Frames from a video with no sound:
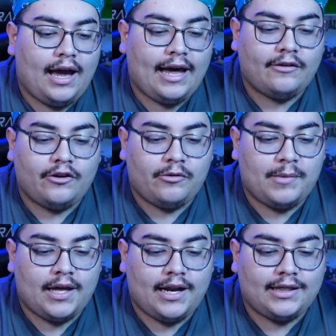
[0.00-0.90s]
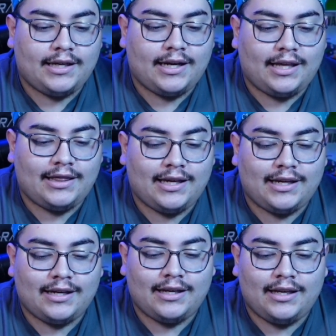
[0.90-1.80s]
I don't know, man. I think I
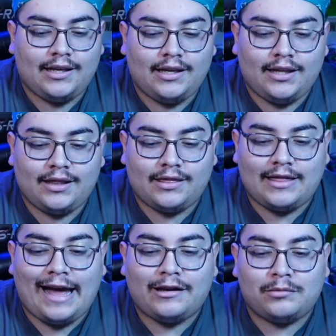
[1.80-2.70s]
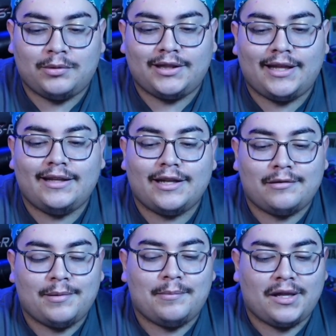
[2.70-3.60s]
think that's one thing
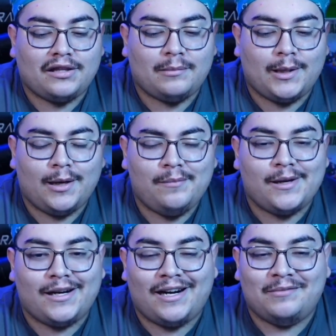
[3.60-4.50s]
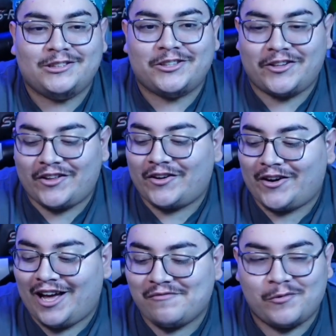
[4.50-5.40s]
that's been messing me up, and I'm sure they're
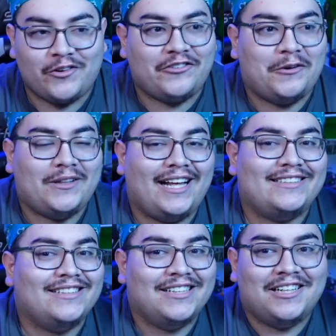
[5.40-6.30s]
gonna have more fun with that